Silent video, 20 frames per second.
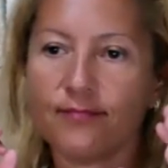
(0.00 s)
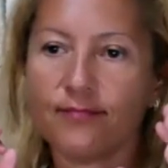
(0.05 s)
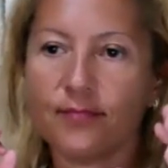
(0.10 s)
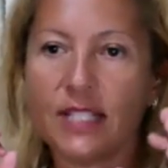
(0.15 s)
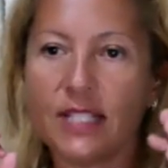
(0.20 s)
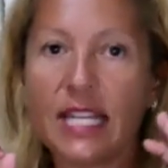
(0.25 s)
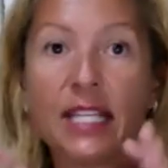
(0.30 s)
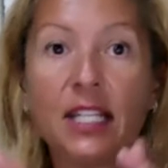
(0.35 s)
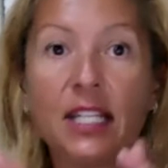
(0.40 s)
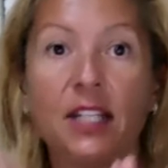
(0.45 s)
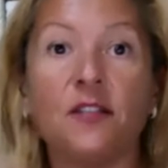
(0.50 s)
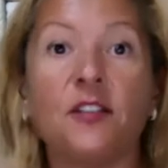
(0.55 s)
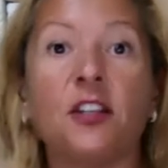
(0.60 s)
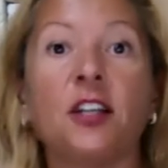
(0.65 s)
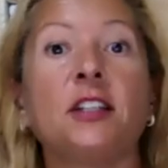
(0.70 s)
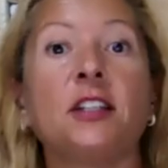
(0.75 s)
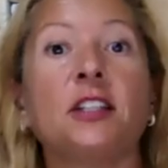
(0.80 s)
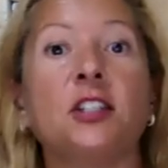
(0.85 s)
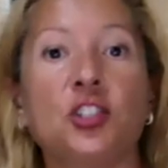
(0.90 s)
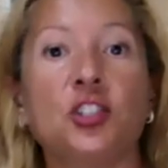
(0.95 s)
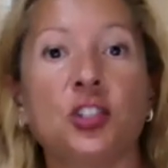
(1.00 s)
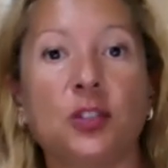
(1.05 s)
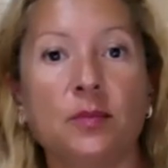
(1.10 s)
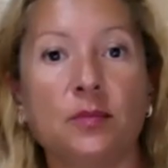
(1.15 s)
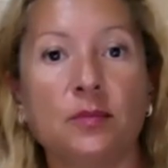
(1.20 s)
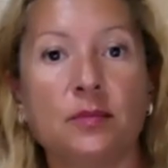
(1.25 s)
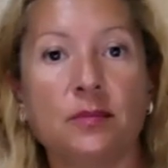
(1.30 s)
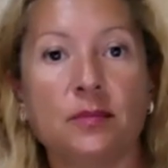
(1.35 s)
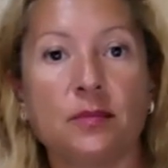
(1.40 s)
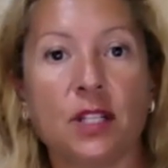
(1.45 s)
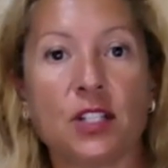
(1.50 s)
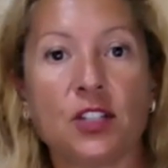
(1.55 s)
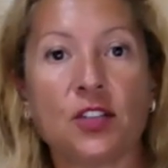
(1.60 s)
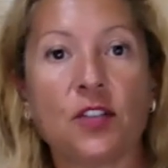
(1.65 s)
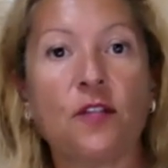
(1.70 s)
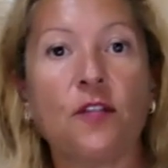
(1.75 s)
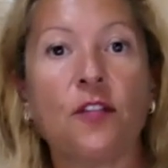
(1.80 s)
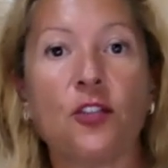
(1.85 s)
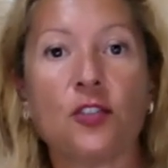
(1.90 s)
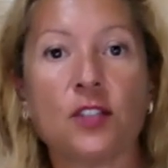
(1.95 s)
negative cognition. That's the
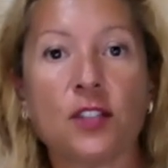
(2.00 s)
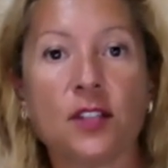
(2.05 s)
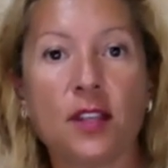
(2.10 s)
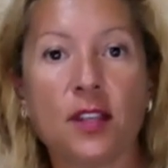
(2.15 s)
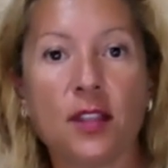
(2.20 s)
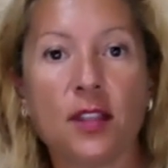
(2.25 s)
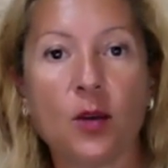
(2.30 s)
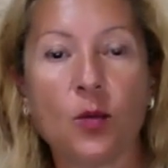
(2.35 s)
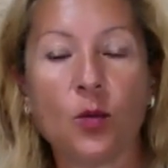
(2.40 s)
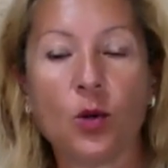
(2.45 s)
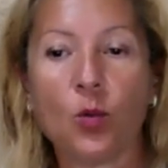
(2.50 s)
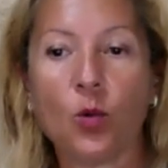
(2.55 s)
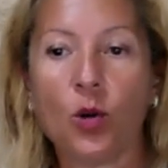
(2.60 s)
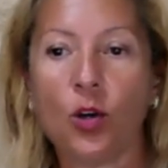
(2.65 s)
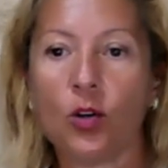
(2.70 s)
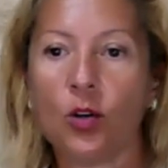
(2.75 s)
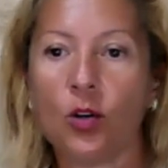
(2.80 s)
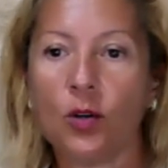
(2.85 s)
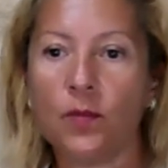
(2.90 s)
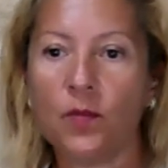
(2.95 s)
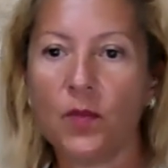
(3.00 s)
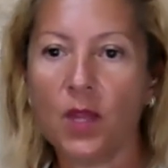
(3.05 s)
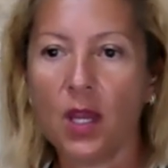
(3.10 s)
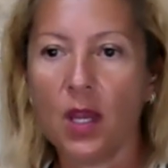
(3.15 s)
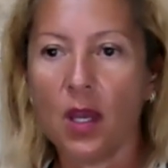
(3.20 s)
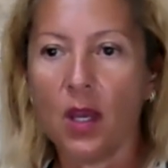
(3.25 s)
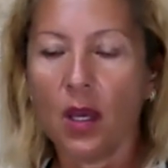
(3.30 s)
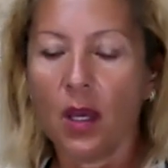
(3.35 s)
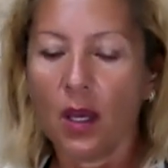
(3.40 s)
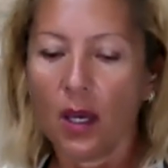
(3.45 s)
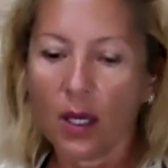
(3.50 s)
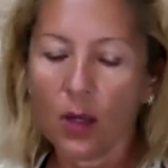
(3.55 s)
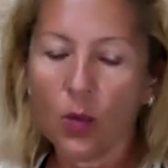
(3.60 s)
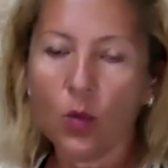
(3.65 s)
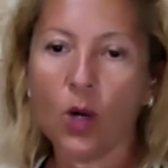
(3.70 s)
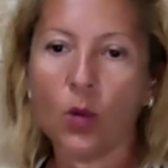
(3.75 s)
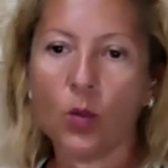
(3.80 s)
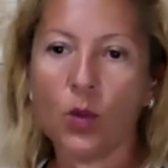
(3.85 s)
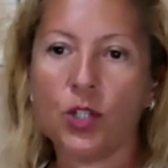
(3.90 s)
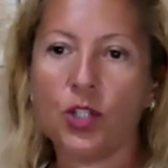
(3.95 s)
first thing that we work on. And
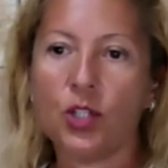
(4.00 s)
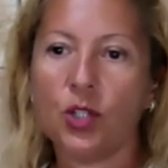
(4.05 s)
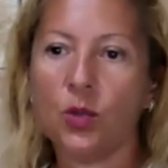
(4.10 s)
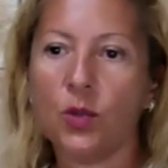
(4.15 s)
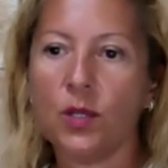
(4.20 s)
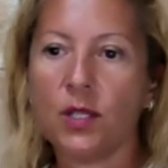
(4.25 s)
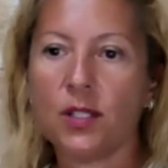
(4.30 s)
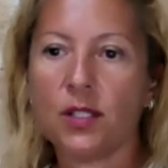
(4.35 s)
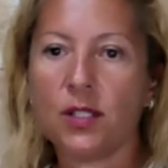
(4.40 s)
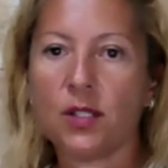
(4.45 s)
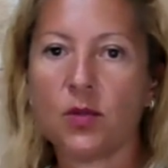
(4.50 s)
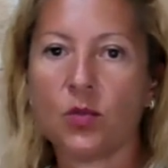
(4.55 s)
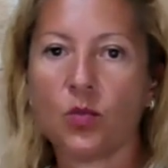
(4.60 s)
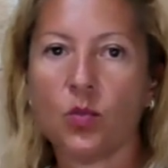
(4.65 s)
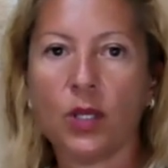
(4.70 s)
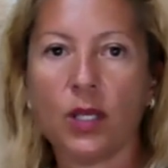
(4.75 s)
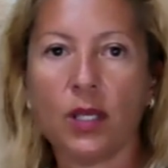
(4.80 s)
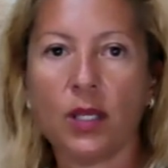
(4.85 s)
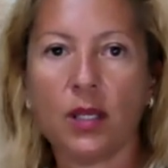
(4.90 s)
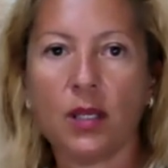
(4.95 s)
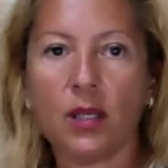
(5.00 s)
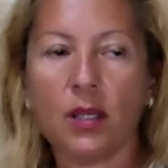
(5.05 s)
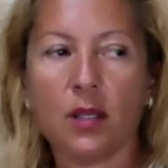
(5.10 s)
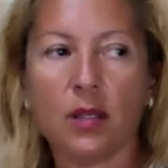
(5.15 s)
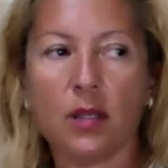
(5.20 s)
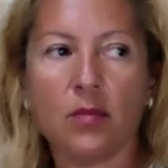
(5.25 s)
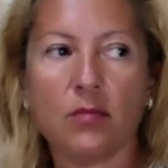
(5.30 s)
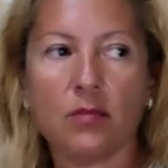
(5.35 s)
what we do is we